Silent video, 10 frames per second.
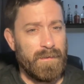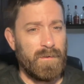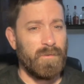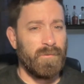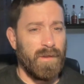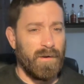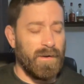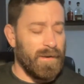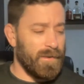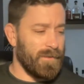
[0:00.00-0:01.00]
over there,
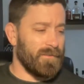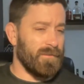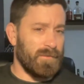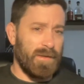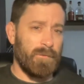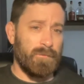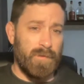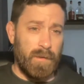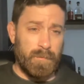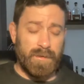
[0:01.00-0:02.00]
had a nice little day with the
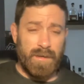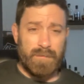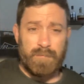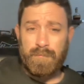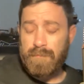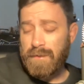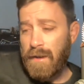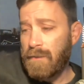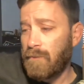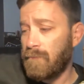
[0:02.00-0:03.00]
family, got
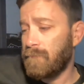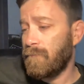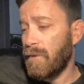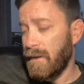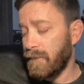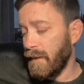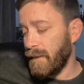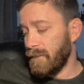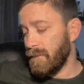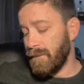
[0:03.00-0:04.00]
home pretty
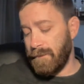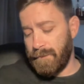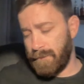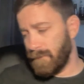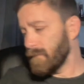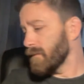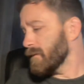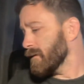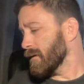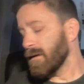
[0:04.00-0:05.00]
late and
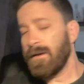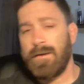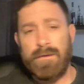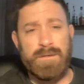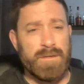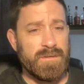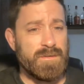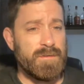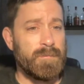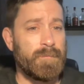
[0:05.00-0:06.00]

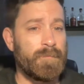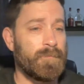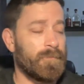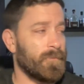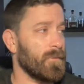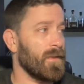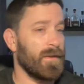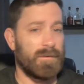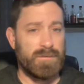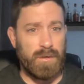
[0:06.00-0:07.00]
just
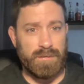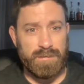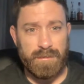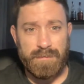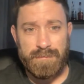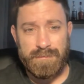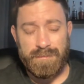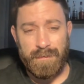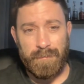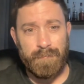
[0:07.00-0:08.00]
exhausted.
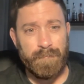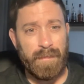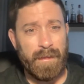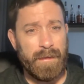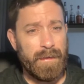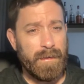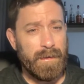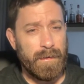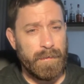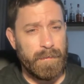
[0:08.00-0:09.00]
So
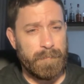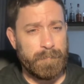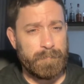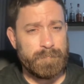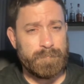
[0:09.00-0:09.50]
didn't